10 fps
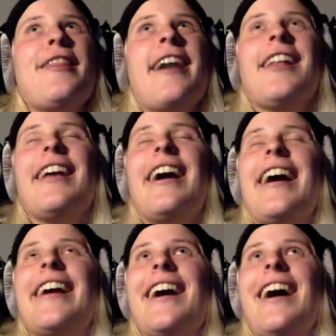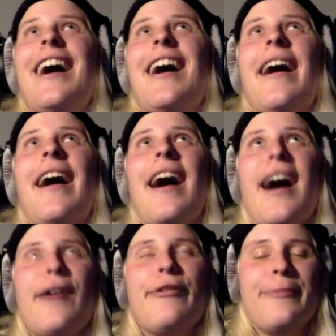that like
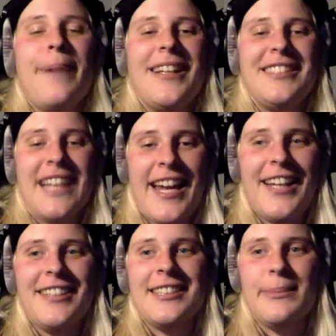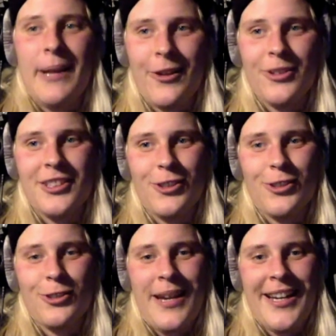half of my day is spent on
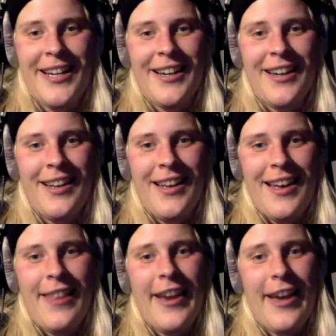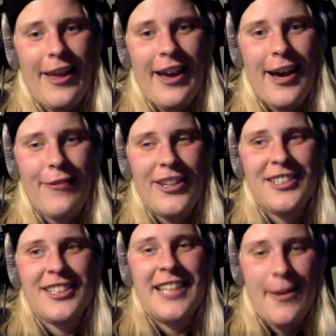social media and the other half
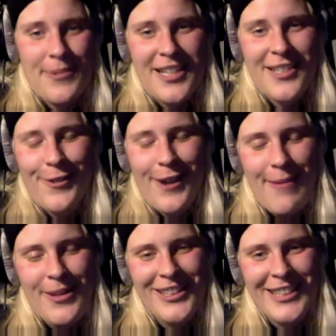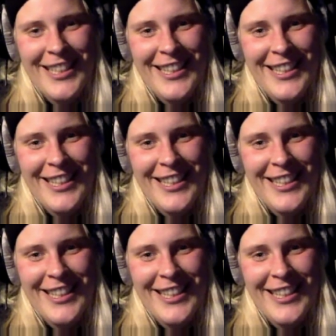is attempting to write music.